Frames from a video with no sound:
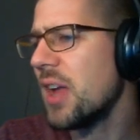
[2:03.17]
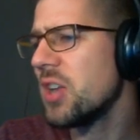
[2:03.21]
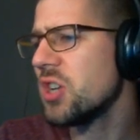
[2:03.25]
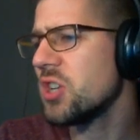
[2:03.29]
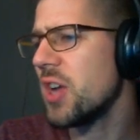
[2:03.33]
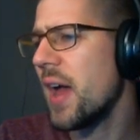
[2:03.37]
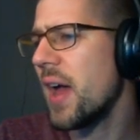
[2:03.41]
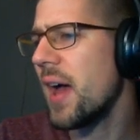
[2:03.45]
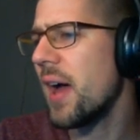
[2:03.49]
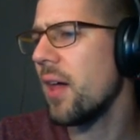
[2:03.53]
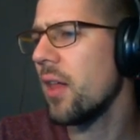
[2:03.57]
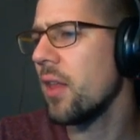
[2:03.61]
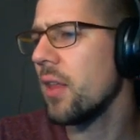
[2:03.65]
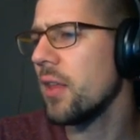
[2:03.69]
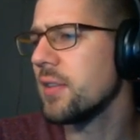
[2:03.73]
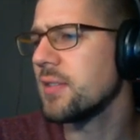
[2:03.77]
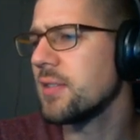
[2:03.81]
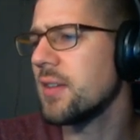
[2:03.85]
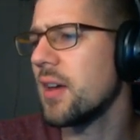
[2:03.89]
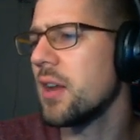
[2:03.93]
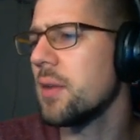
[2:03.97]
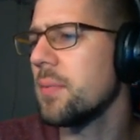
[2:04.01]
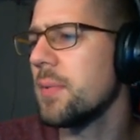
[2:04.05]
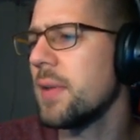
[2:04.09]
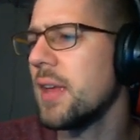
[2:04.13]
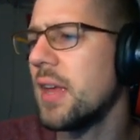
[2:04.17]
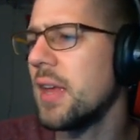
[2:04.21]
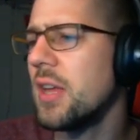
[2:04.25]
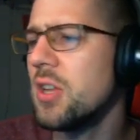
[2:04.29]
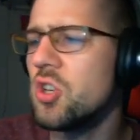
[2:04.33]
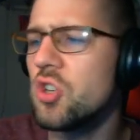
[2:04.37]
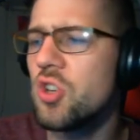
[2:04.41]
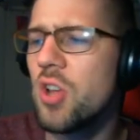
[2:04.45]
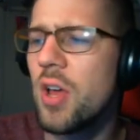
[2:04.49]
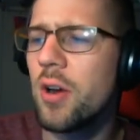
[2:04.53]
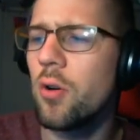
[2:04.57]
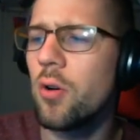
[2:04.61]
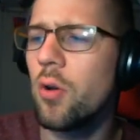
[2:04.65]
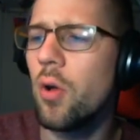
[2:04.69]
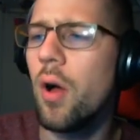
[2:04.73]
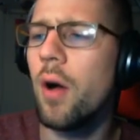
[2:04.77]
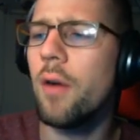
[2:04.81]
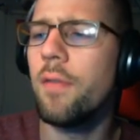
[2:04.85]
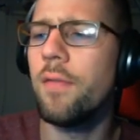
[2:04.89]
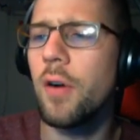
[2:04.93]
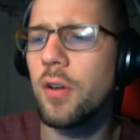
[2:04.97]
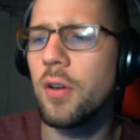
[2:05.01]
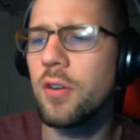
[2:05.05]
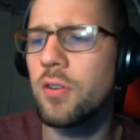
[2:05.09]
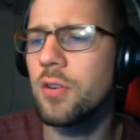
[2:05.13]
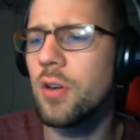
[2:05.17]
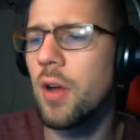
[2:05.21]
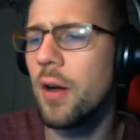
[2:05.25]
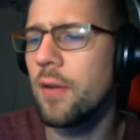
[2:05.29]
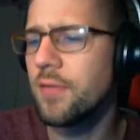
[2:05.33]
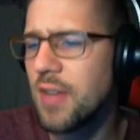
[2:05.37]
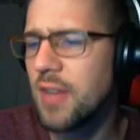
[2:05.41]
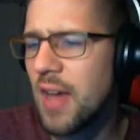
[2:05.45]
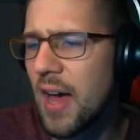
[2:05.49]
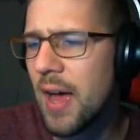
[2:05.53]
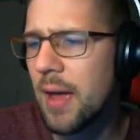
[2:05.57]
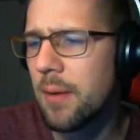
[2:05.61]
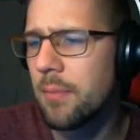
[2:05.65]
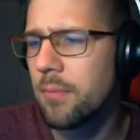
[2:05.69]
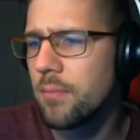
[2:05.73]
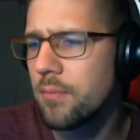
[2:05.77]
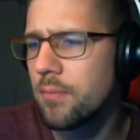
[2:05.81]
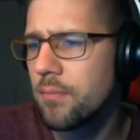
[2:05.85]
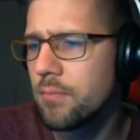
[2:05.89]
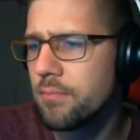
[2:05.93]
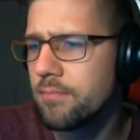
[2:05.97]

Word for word: HL is going to be in general a function of time.